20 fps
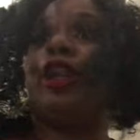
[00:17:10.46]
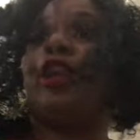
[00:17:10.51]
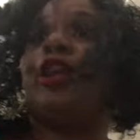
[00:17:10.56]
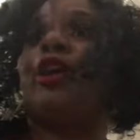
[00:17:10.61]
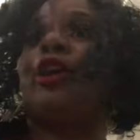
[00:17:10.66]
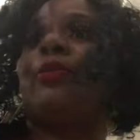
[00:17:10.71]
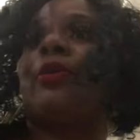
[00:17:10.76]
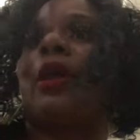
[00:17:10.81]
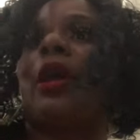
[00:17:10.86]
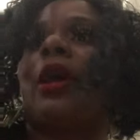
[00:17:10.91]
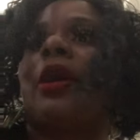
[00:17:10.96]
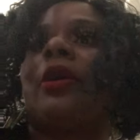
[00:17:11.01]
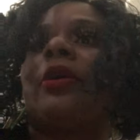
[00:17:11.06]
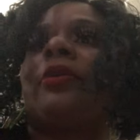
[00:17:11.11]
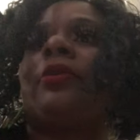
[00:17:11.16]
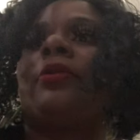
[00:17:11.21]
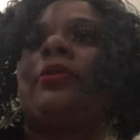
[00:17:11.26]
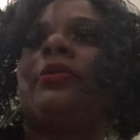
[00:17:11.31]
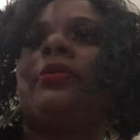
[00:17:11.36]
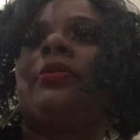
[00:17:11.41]
it up,
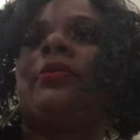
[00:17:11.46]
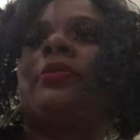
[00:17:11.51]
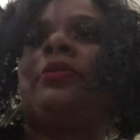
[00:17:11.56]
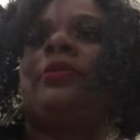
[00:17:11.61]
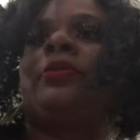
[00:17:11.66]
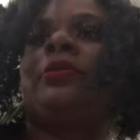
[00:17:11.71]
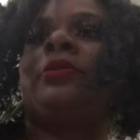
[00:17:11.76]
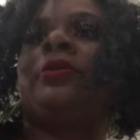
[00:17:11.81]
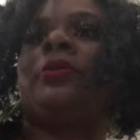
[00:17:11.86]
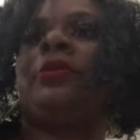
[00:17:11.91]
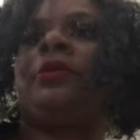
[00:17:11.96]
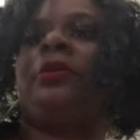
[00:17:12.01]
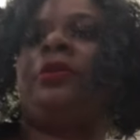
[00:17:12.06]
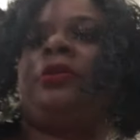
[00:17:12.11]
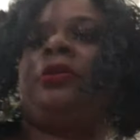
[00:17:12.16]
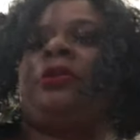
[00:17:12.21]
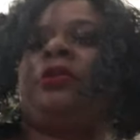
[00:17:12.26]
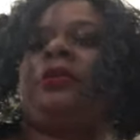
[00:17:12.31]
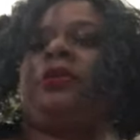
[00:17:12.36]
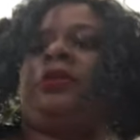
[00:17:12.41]
y'all.
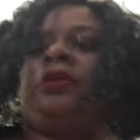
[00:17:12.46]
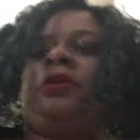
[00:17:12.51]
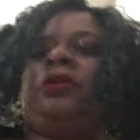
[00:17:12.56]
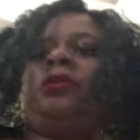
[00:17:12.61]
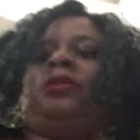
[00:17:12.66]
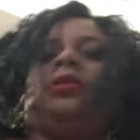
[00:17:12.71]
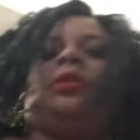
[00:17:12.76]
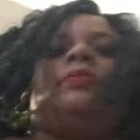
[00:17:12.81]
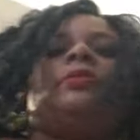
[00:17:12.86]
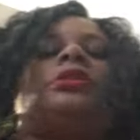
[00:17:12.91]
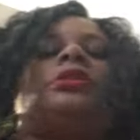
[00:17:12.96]
Let